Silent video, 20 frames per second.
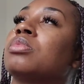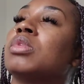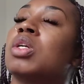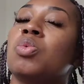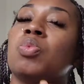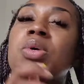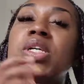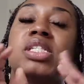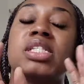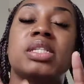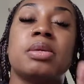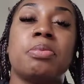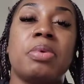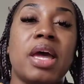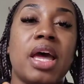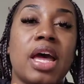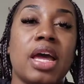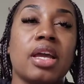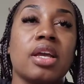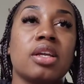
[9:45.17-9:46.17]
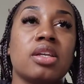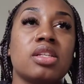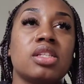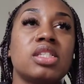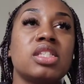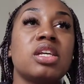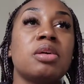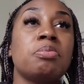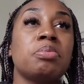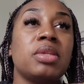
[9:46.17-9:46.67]
was to pack
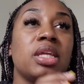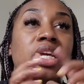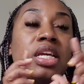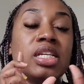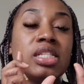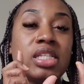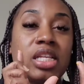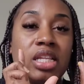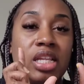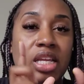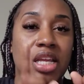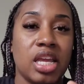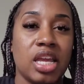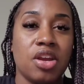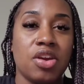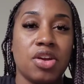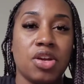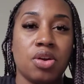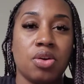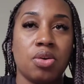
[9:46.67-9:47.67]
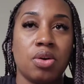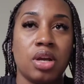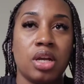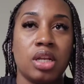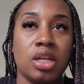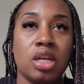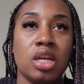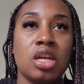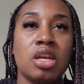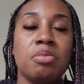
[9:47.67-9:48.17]
some things in the
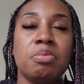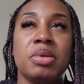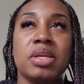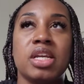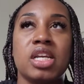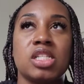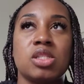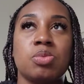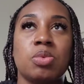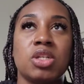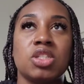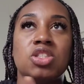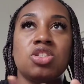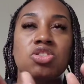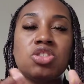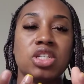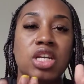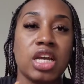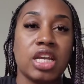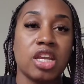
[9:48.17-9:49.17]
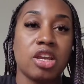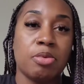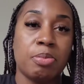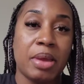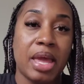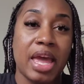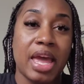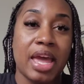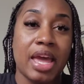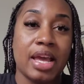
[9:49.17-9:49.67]
carry-on, because once you check your
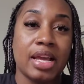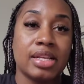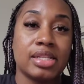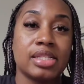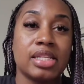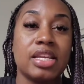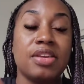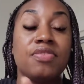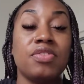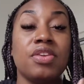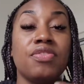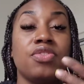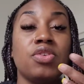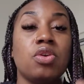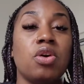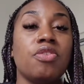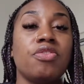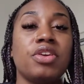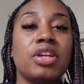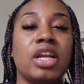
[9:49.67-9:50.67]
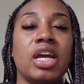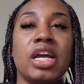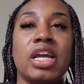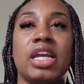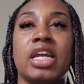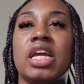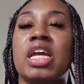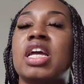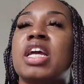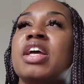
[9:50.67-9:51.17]
bags, even if you
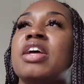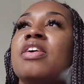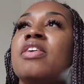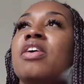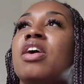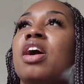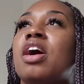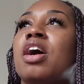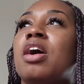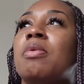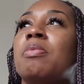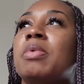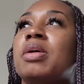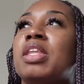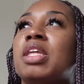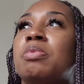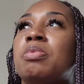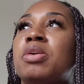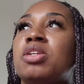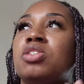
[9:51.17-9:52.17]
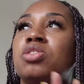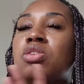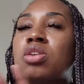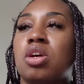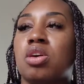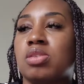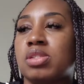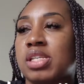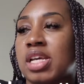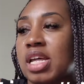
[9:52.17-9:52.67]
overnight, and they put you in a
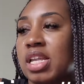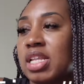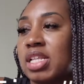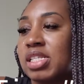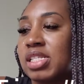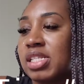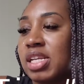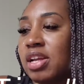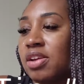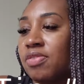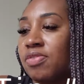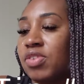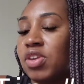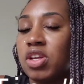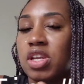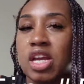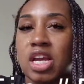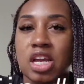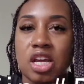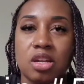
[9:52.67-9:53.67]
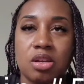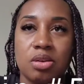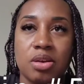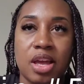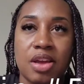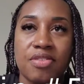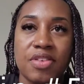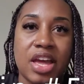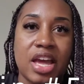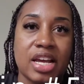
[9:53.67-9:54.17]
hotel and stuff, you're not going to
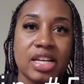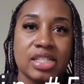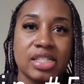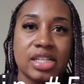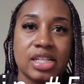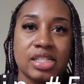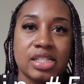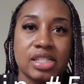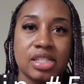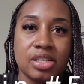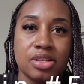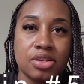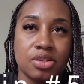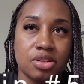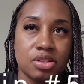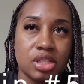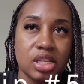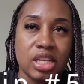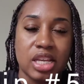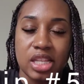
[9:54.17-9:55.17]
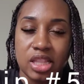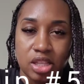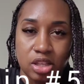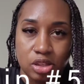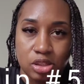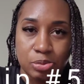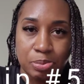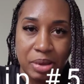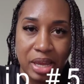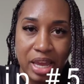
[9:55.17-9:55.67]
have access to get
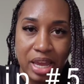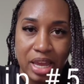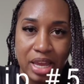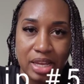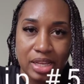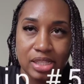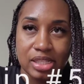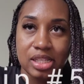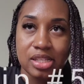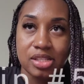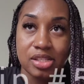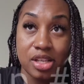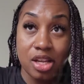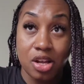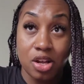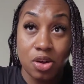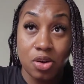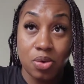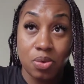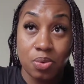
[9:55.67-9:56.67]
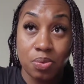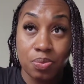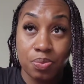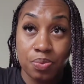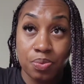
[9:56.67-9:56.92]
those bags. So